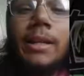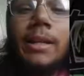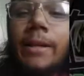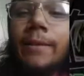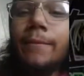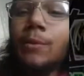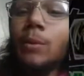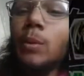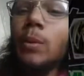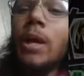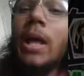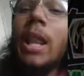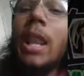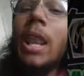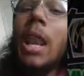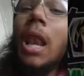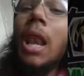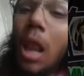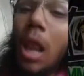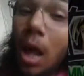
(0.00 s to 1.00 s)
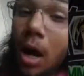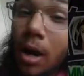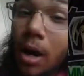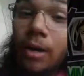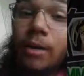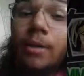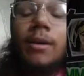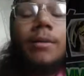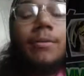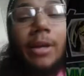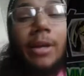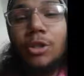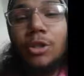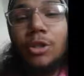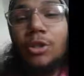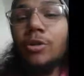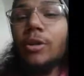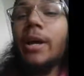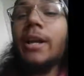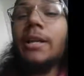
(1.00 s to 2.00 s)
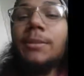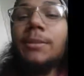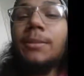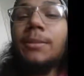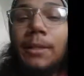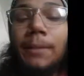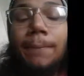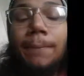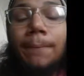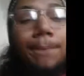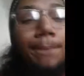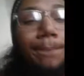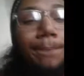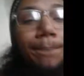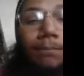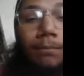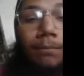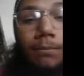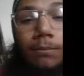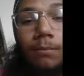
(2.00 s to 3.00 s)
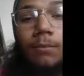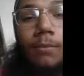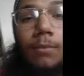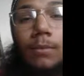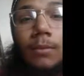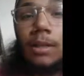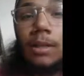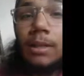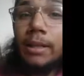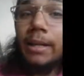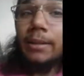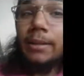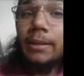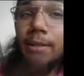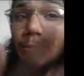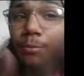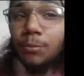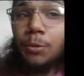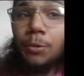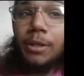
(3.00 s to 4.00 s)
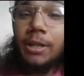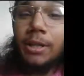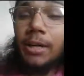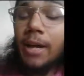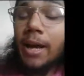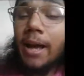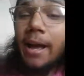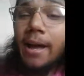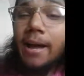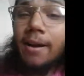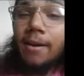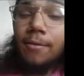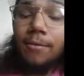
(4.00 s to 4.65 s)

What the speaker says: you a lot of extra XP. Like this Rukia, I have